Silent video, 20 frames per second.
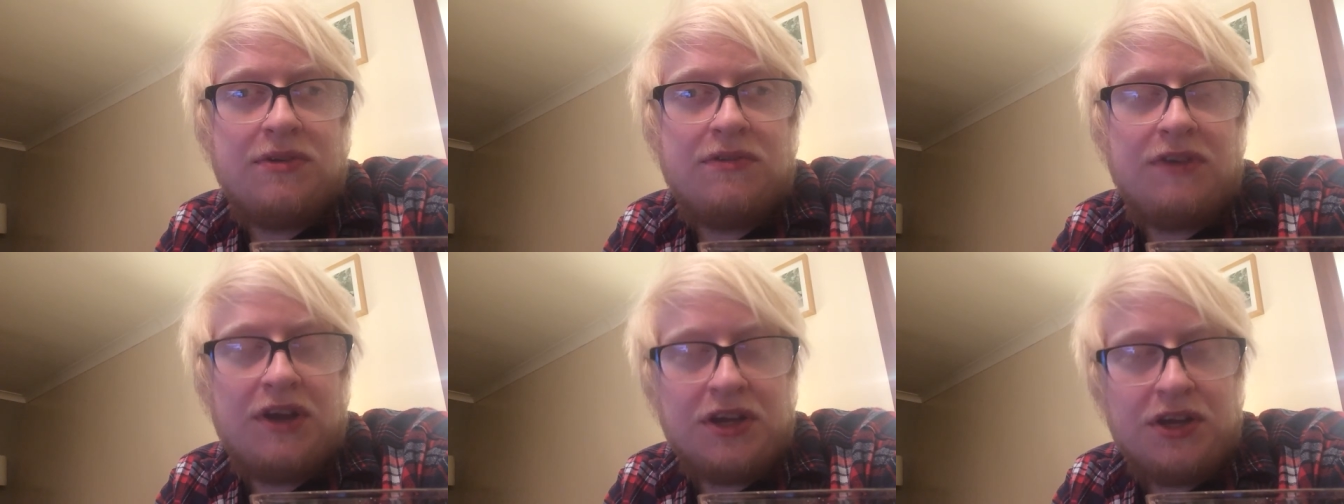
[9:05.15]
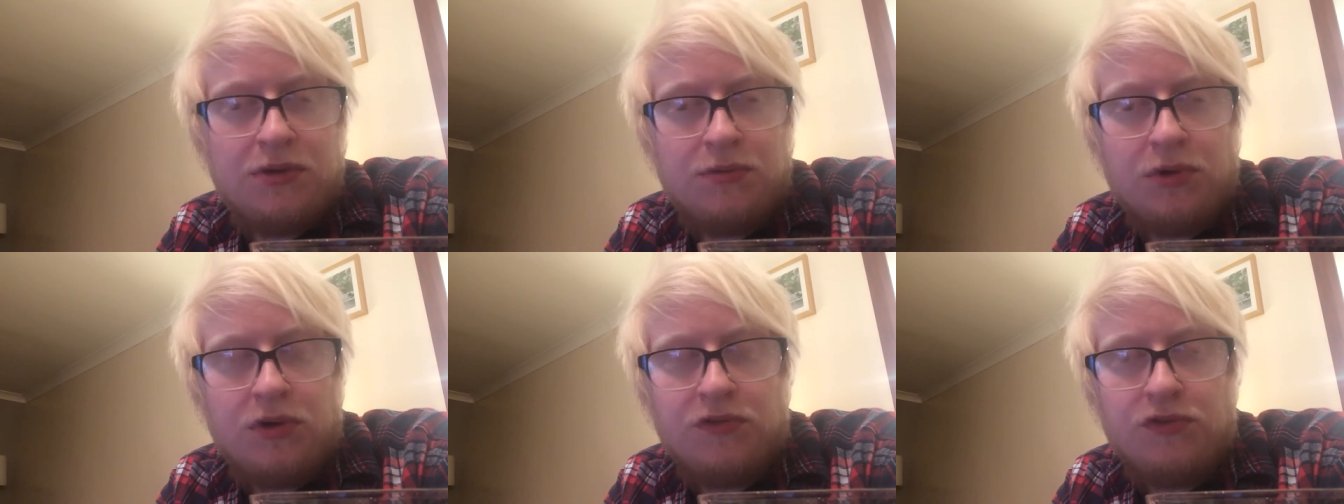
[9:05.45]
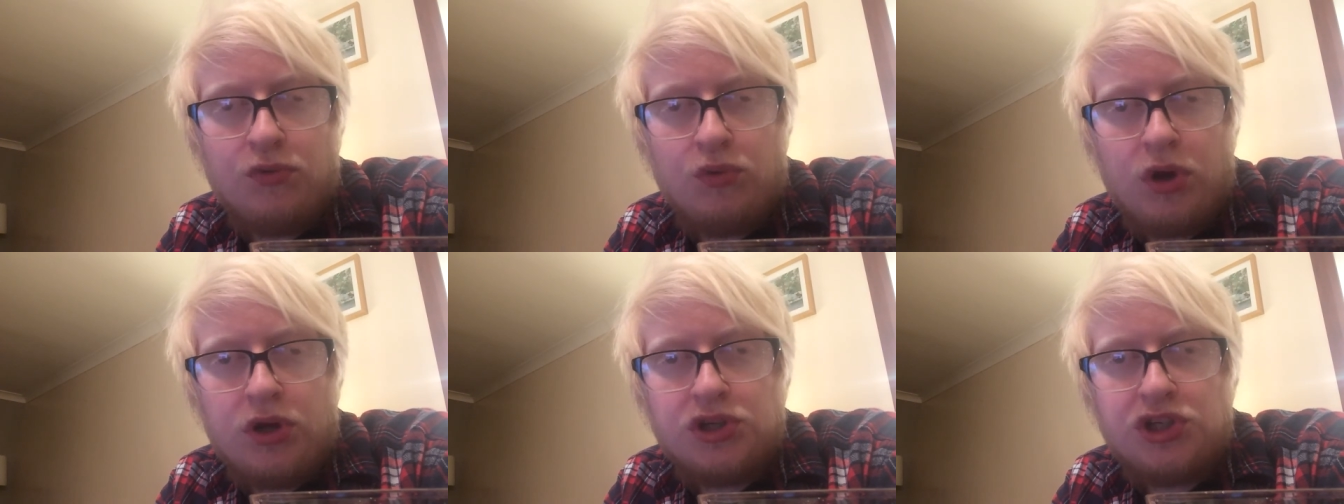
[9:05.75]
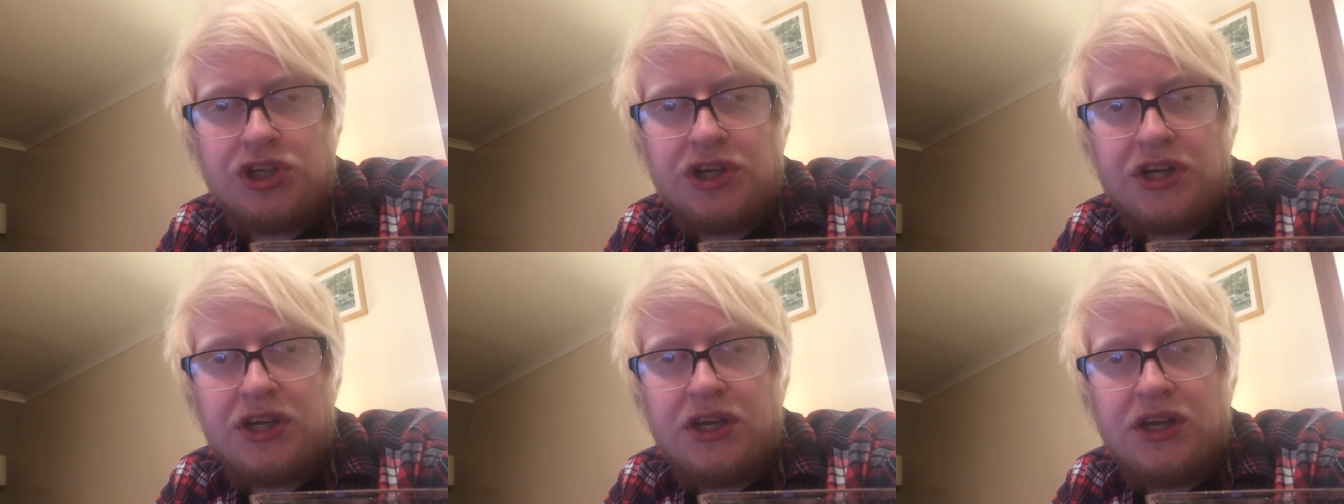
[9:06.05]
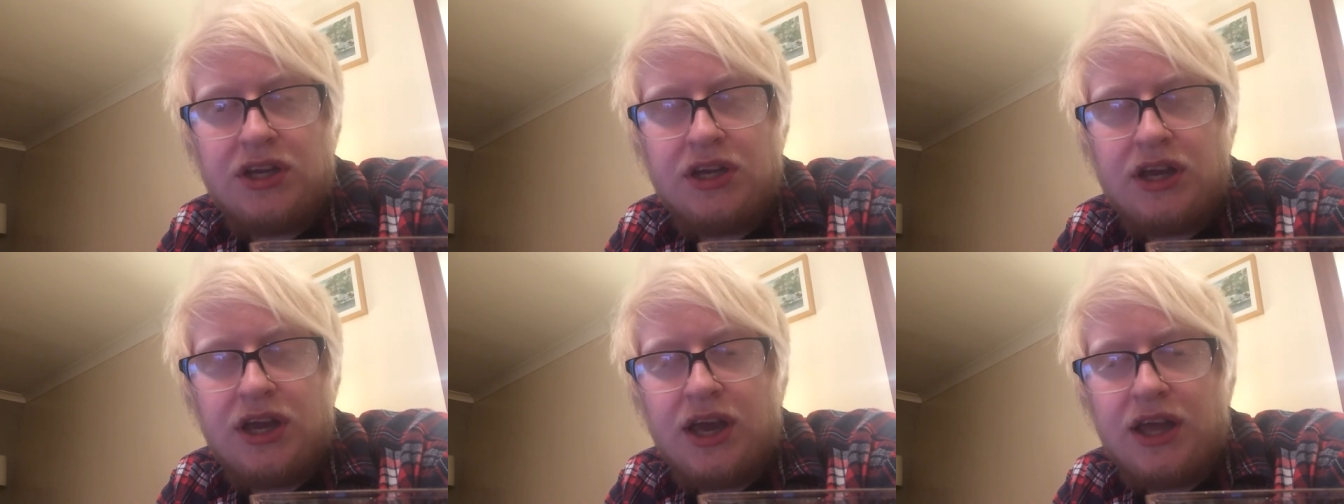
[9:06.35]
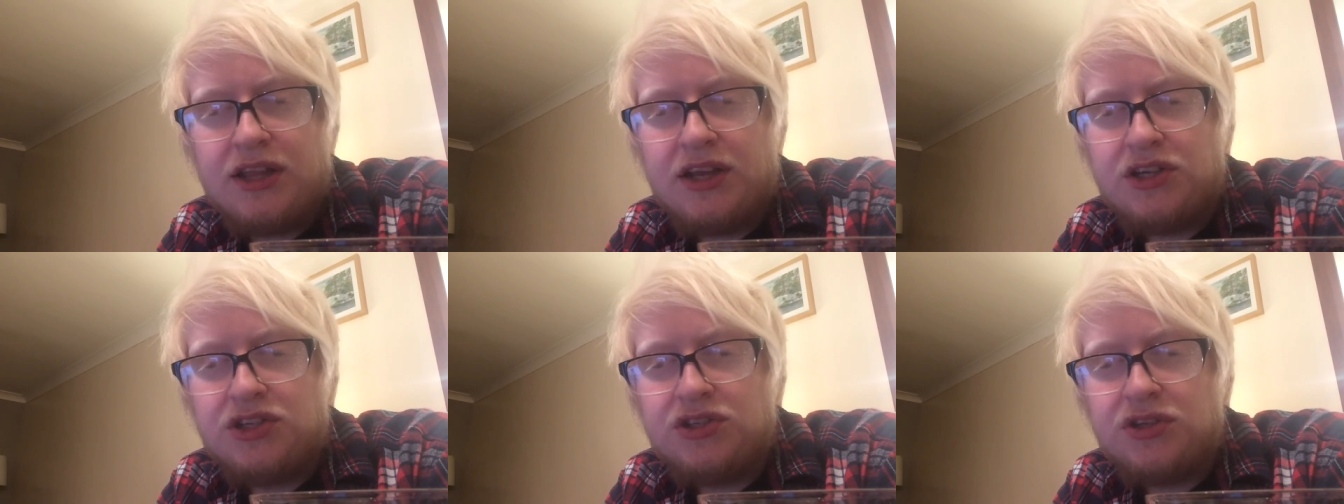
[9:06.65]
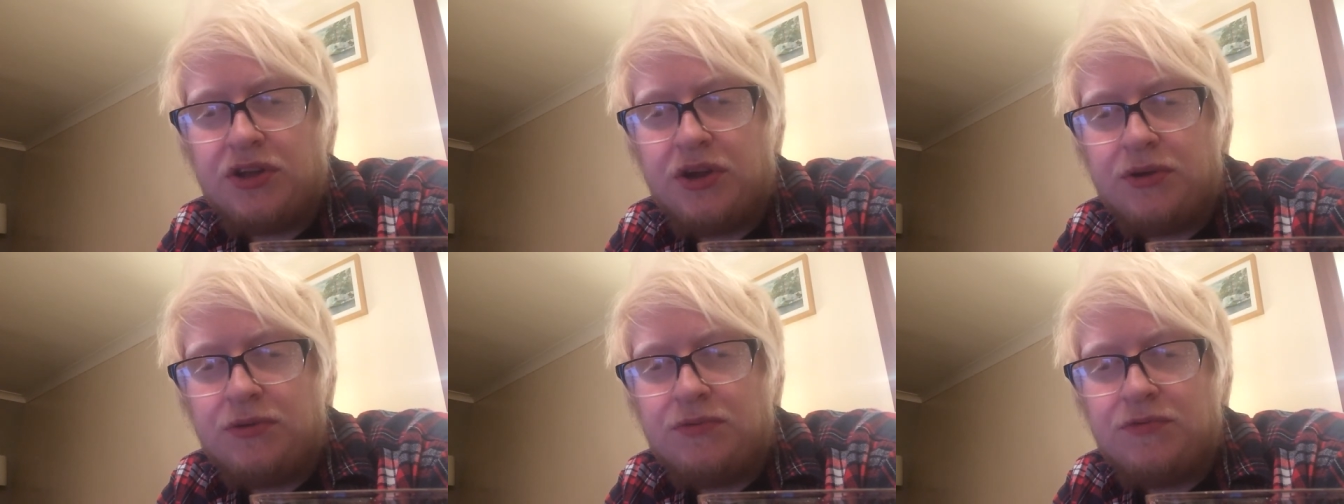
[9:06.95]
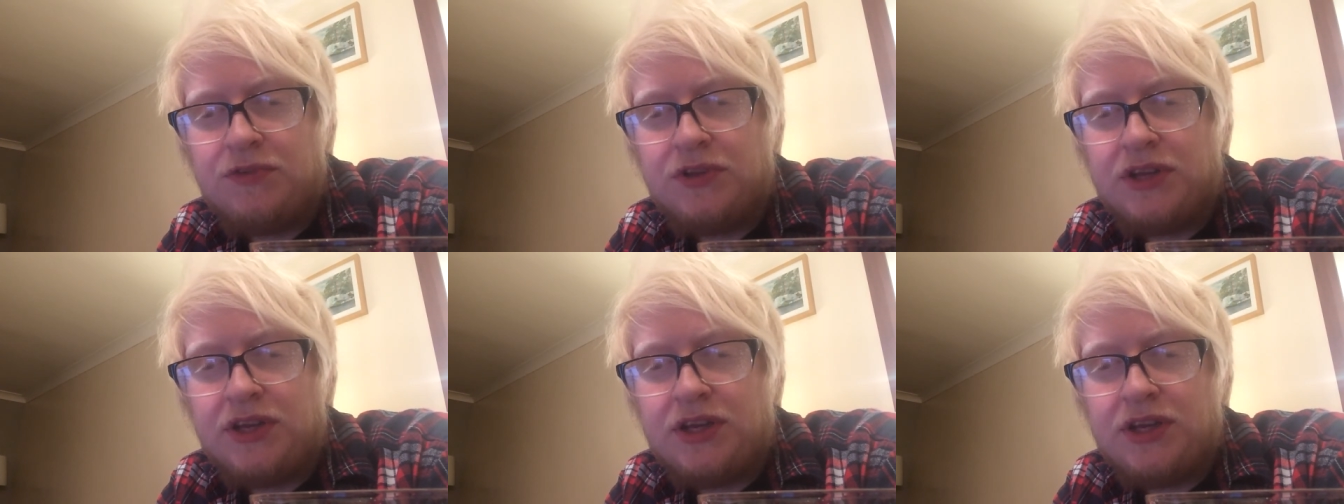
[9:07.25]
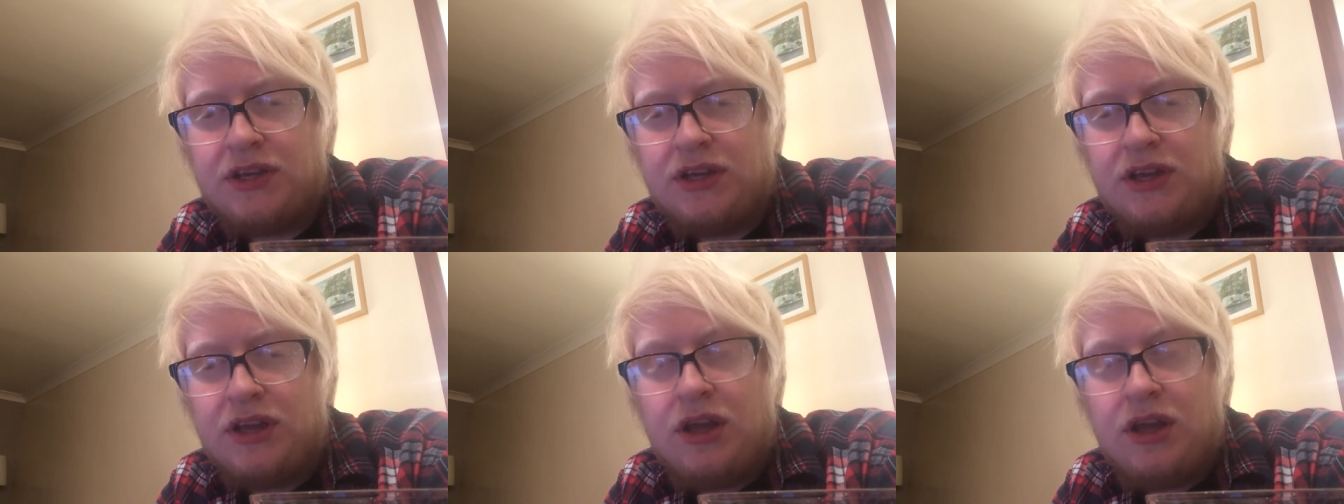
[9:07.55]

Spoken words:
Thank you all for watching, and I shall hopefully.